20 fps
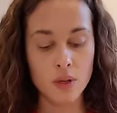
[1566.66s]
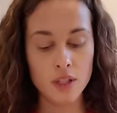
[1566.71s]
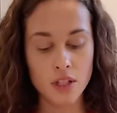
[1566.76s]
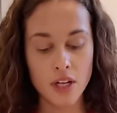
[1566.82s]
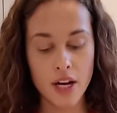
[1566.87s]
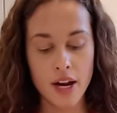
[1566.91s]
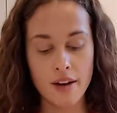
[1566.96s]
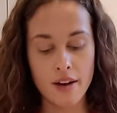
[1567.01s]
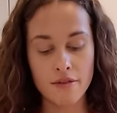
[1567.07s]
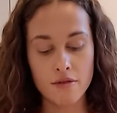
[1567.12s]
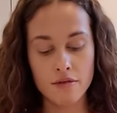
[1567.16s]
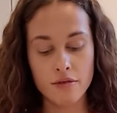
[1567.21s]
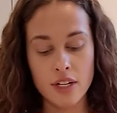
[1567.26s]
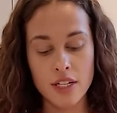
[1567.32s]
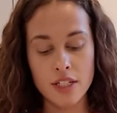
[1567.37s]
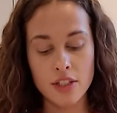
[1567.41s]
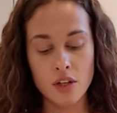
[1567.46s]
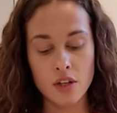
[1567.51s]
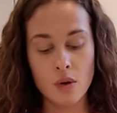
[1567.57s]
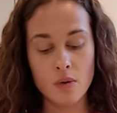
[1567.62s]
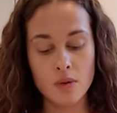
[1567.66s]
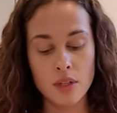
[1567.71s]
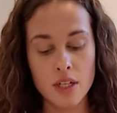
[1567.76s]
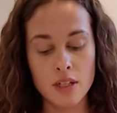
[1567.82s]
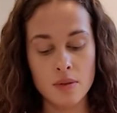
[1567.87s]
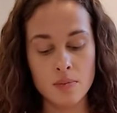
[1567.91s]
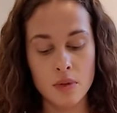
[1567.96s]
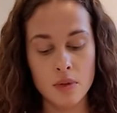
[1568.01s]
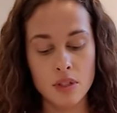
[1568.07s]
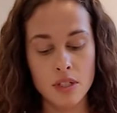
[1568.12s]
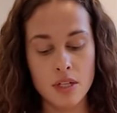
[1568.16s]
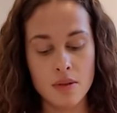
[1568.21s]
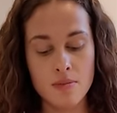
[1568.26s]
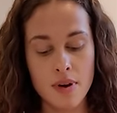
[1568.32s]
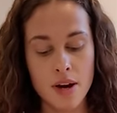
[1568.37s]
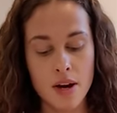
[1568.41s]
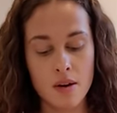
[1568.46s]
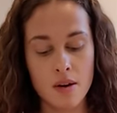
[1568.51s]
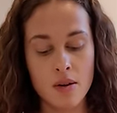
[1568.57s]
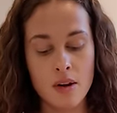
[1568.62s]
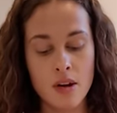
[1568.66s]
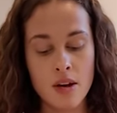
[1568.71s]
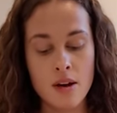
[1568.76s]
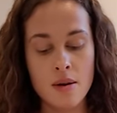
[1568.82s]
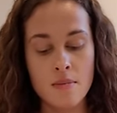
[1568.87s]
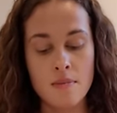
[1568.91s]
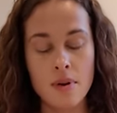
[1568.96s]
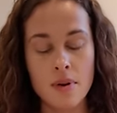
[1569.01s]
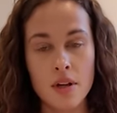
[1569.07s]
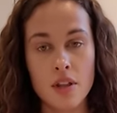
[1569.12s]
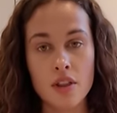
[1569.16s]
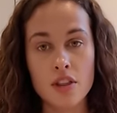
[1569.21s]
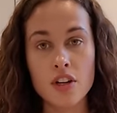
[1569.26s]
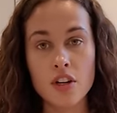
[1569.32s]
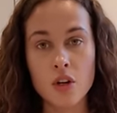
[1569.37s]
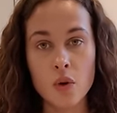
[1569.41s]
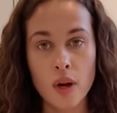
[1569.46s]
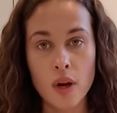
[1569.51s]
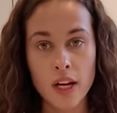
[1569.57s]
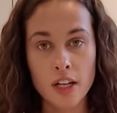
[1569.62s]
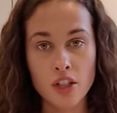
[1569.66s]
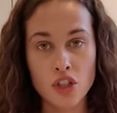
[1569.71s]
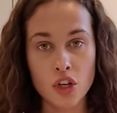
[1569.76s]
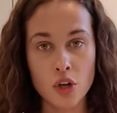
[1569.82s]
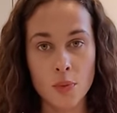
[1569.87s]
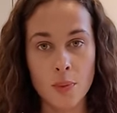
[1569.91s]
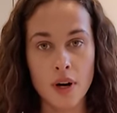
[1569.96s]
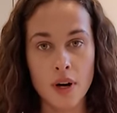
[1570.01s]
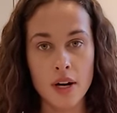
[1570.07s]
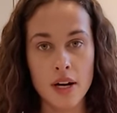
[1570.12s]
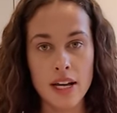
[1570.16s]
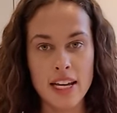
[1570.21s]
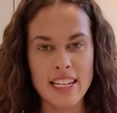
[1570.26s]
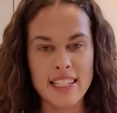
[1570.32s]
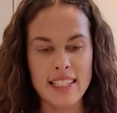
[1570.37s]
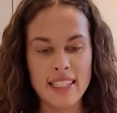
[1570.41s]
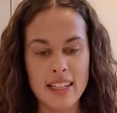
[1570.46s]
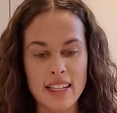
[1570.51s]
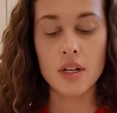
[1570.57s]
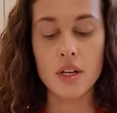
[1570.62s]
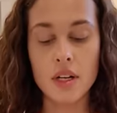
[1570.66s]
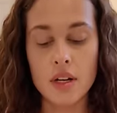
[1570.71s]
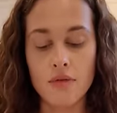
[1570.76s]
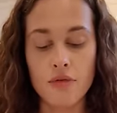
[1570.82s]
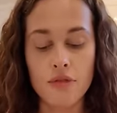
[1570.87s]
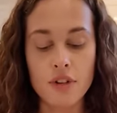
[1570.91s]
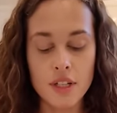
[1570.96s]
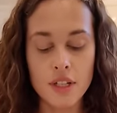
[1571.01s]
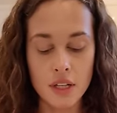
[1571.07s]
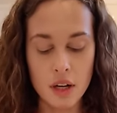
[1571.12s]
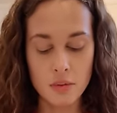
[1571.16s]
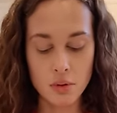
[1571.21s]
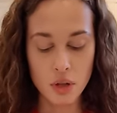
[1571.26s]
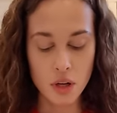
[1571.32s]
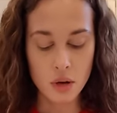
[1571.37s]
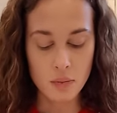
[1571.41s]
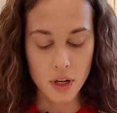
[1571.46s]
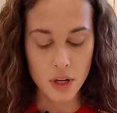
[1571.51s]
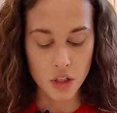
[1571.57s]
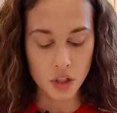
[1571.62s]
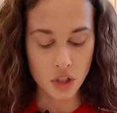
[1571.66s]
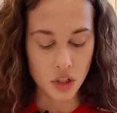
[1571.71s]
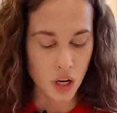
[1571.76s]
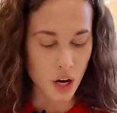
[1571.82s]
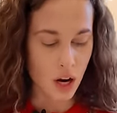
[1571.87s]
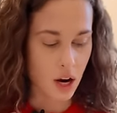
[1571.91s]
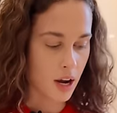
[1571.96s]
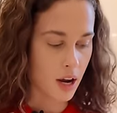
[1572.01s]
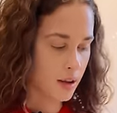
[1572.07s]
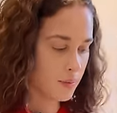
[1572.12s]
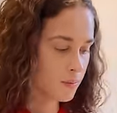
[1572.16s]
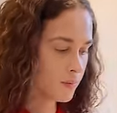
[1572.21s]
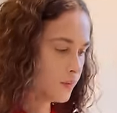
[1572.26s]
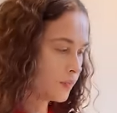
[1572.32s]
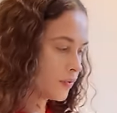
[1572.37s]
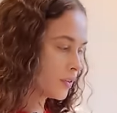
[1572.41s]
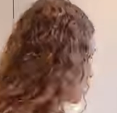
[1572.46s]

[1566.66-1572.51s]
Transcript: which I haven't really told anybody about, but the quick chopper is, it frees up so much time